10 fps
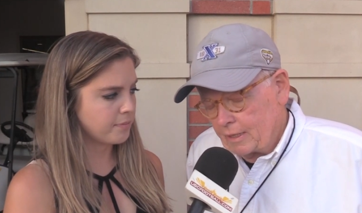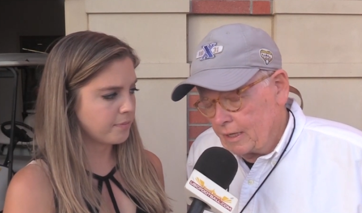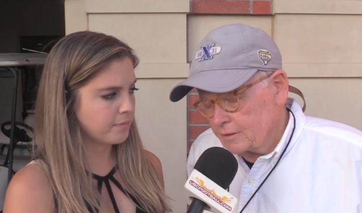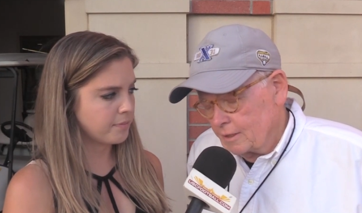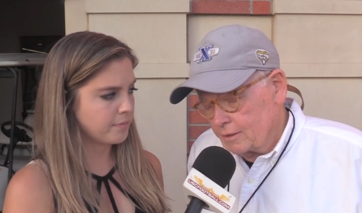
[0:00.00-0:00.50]

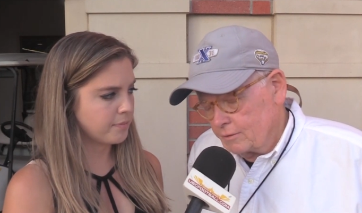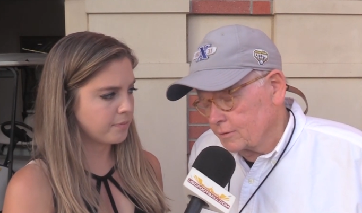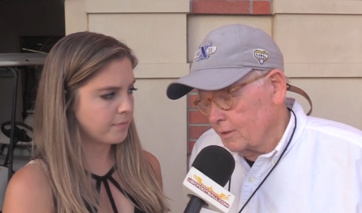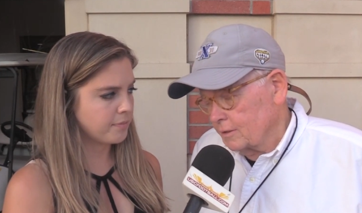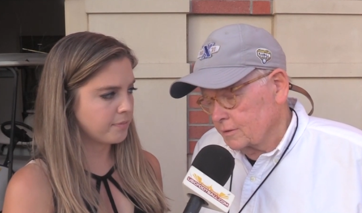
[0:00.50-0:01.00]
Speaker 1: guys like
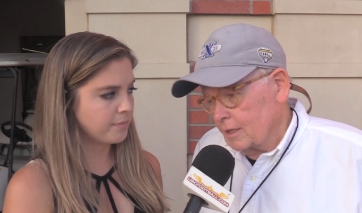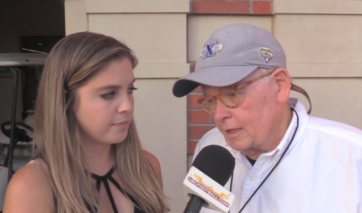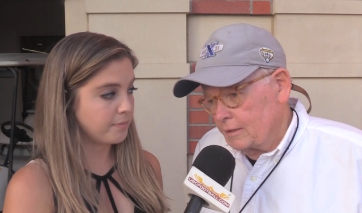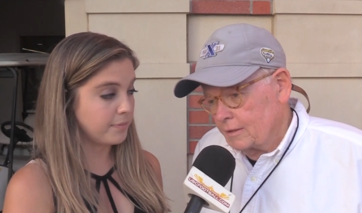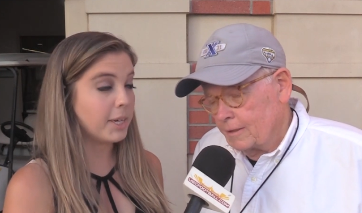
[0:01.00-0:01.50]
Utah's
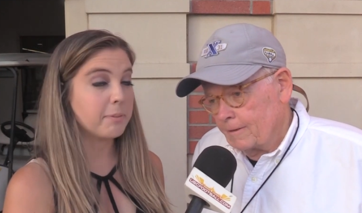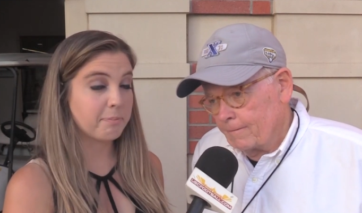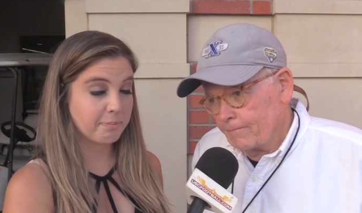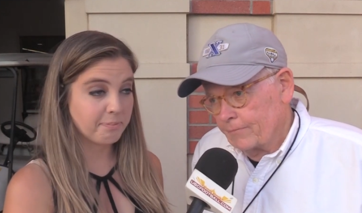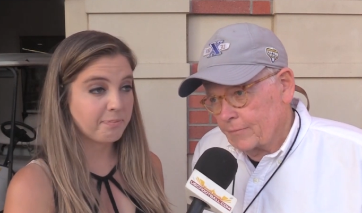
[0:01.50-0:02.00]
got, yeah.
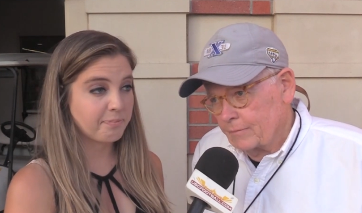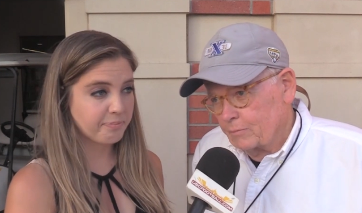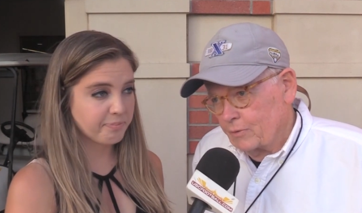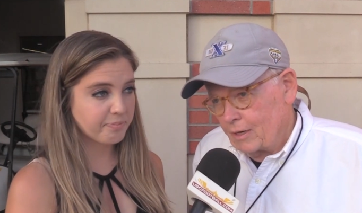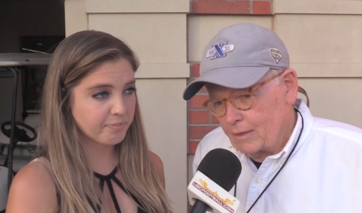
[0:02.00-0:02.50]
uh,
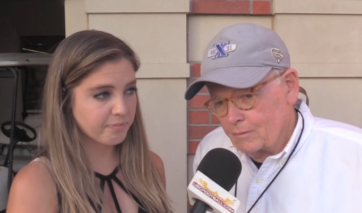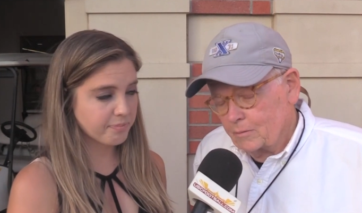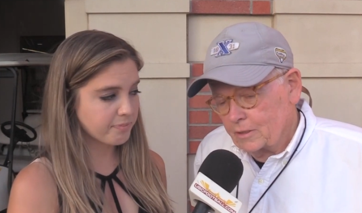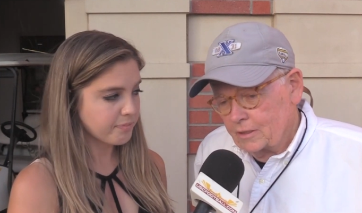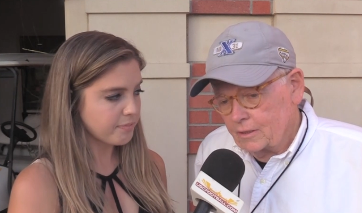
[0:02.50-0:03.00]

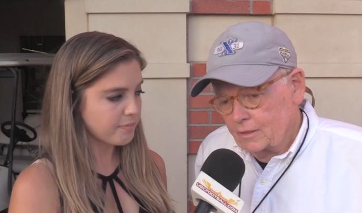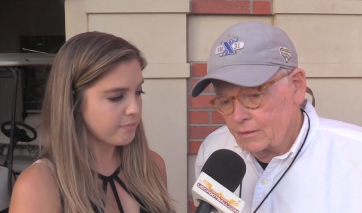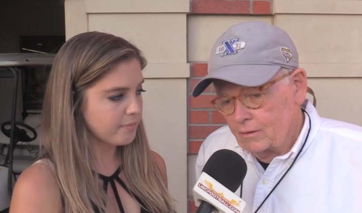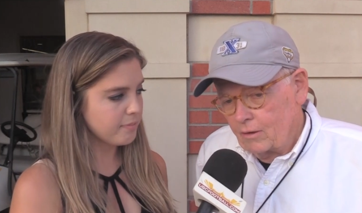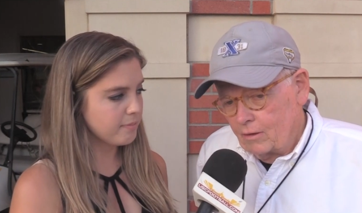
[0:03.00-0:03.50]
probably
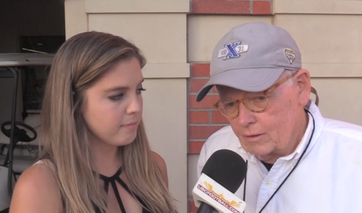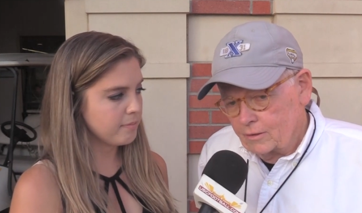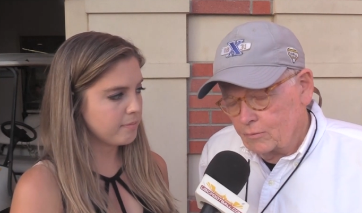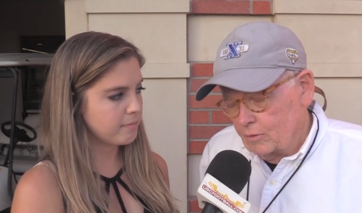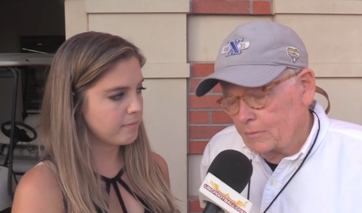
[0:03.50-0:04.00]

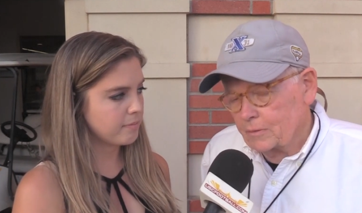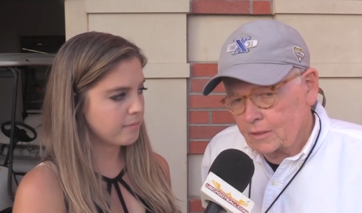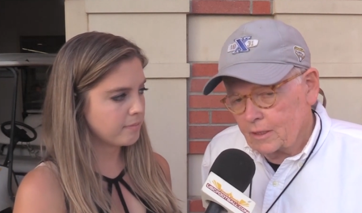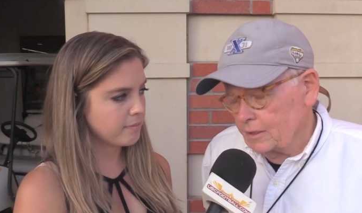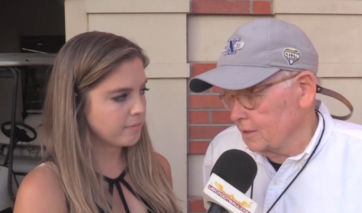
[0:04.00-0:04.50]
hard to
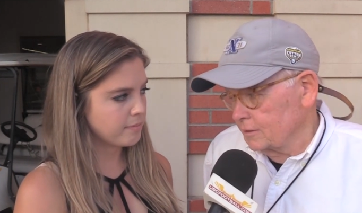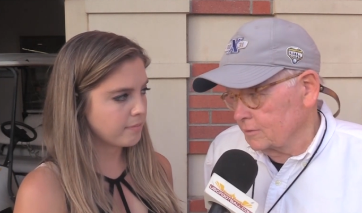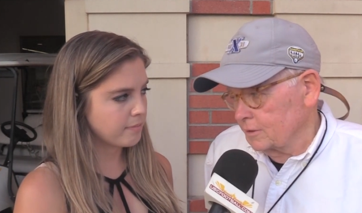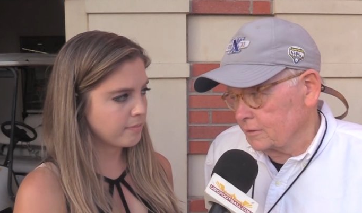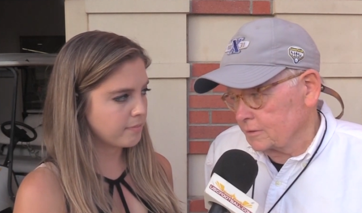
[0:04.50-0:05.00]
replicate in
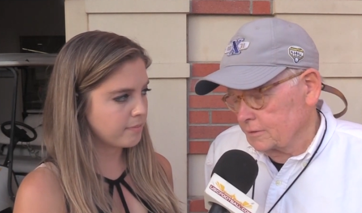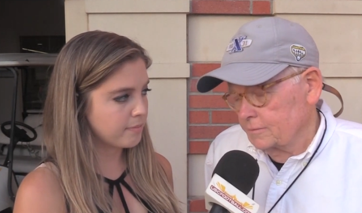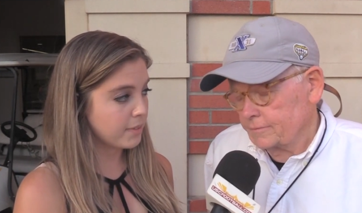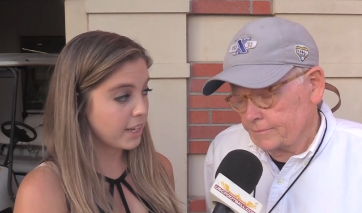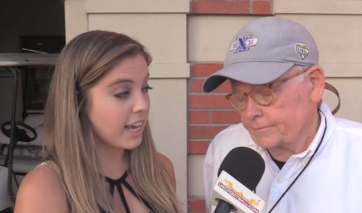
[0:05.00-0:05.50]
drills.
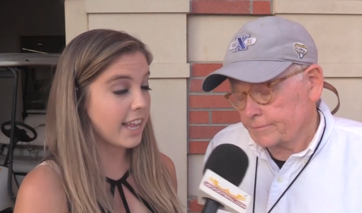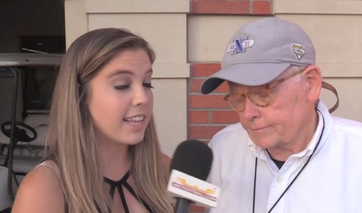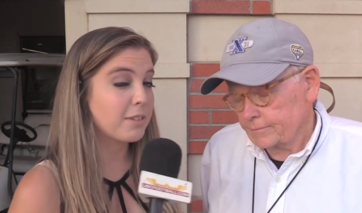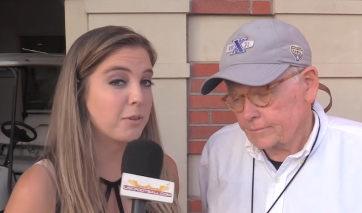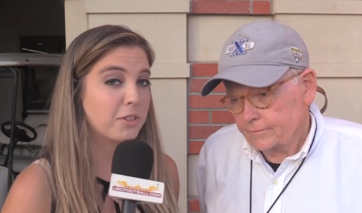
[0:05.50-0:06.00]
Speaker 2: Yeah, and
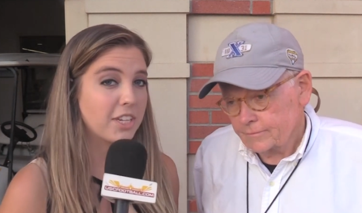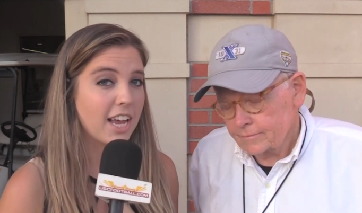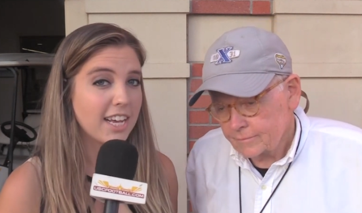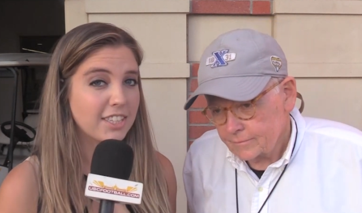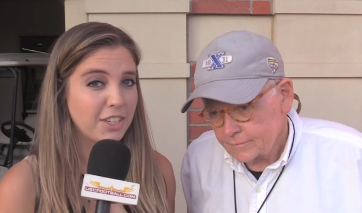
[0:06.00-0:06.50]
that's what I was going to
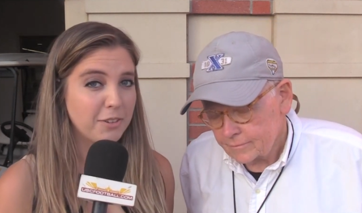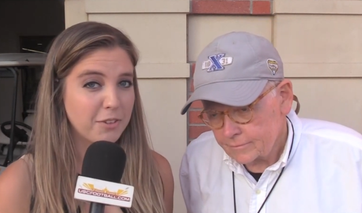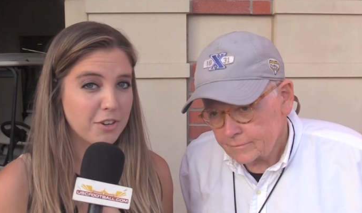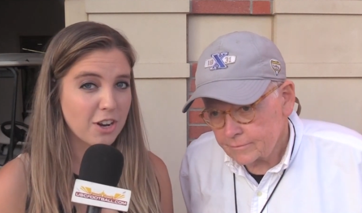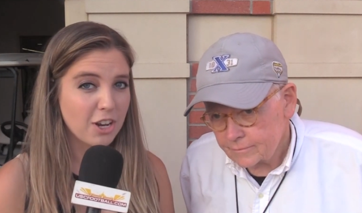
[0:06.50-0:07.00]
ask you. If
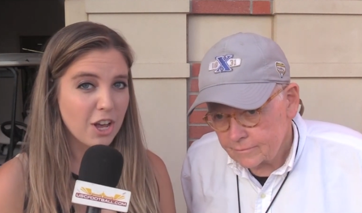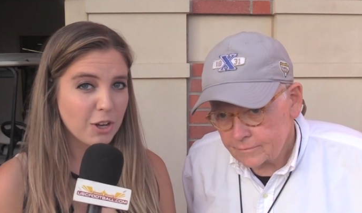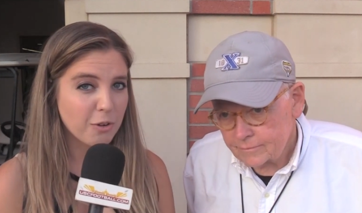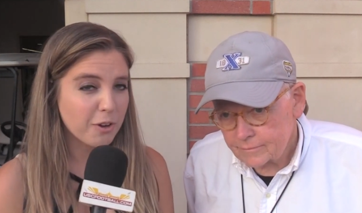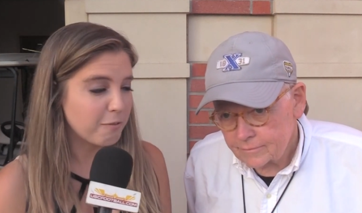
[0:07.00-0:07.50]
you're not
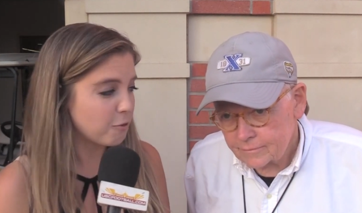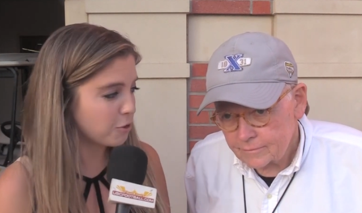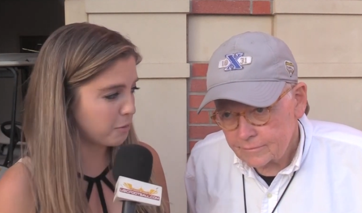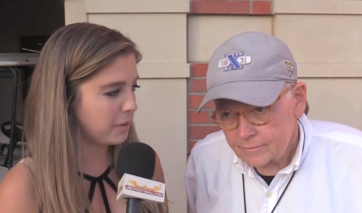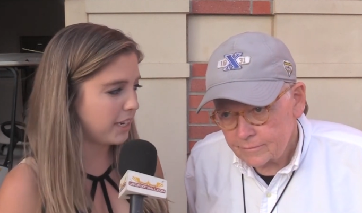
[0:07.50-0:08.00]
going full
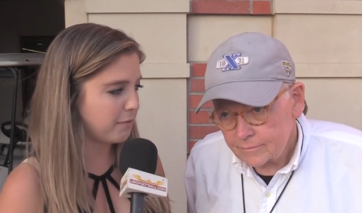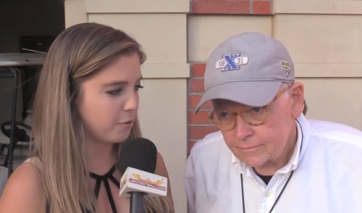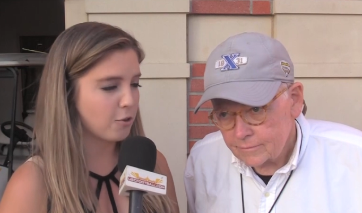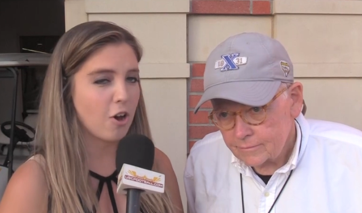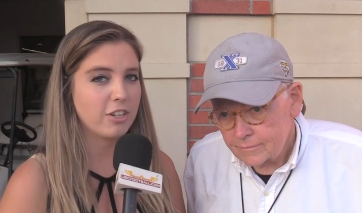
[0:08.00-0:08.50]
speed,
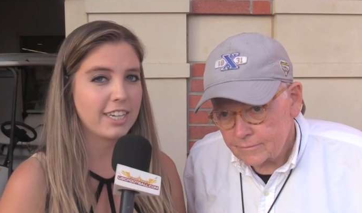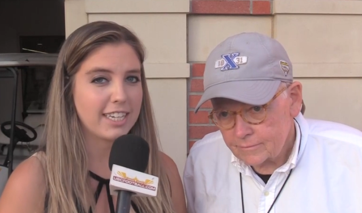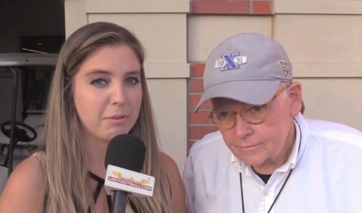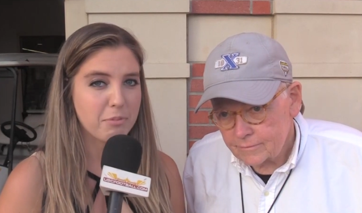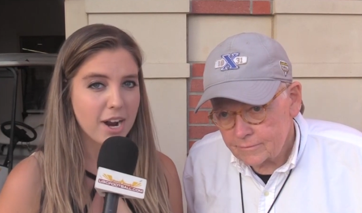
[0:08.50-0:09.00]
full
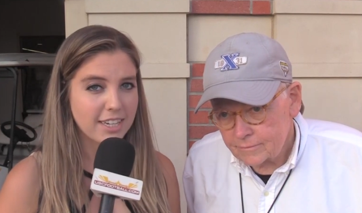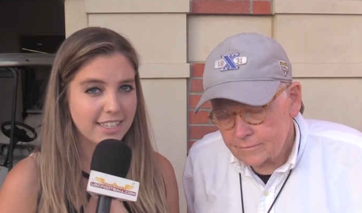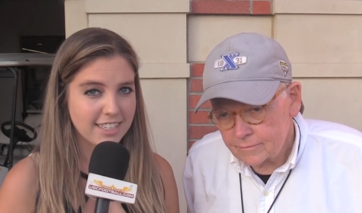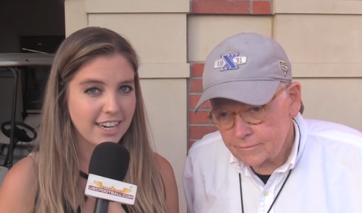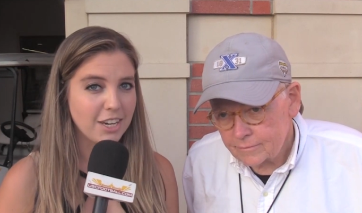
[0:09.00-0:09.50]
contact in
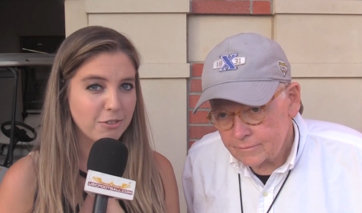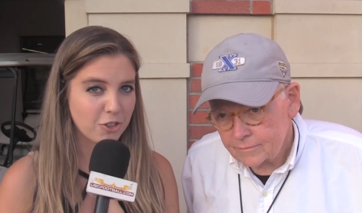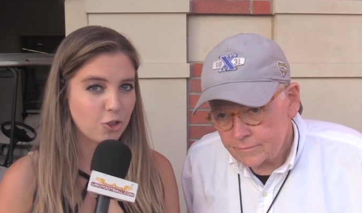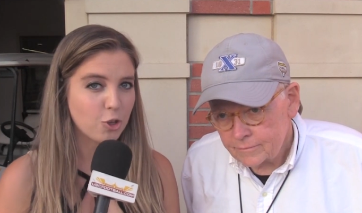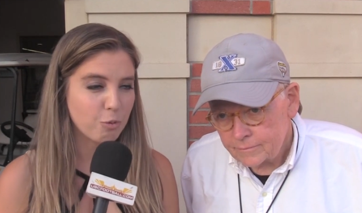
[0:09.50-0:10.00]
practice, and I know it's
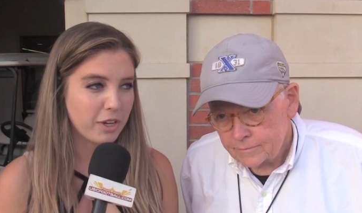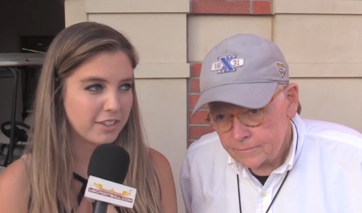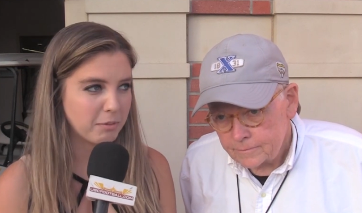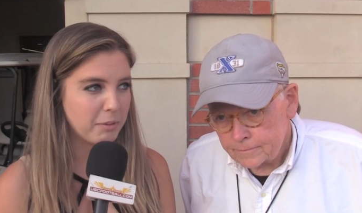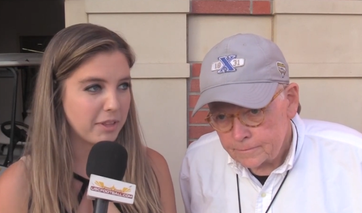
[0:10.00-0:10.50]
a short week,
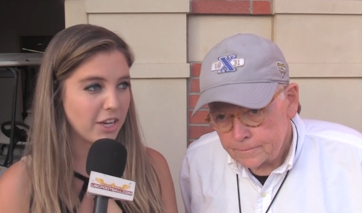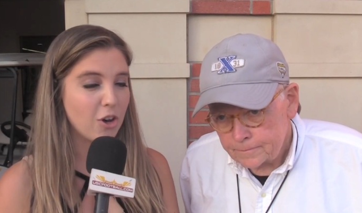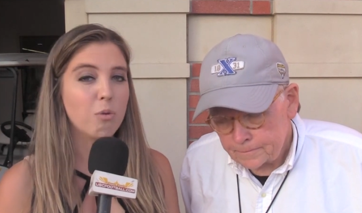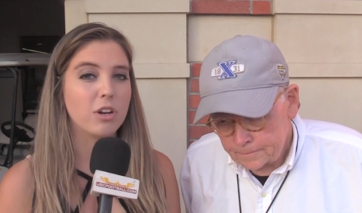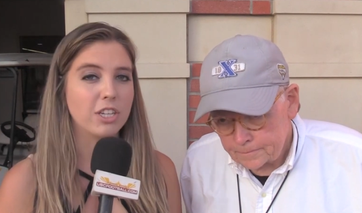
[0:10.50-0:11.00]
so maybe they
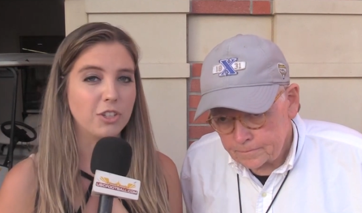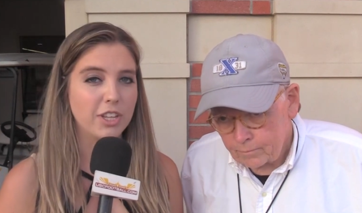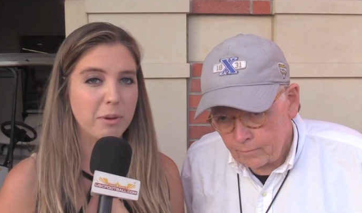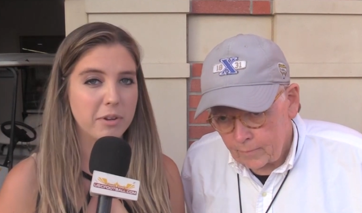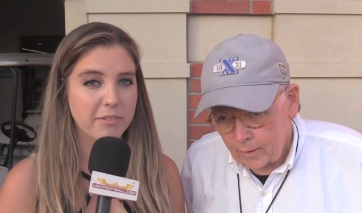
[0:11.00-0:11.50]
don't want to do that,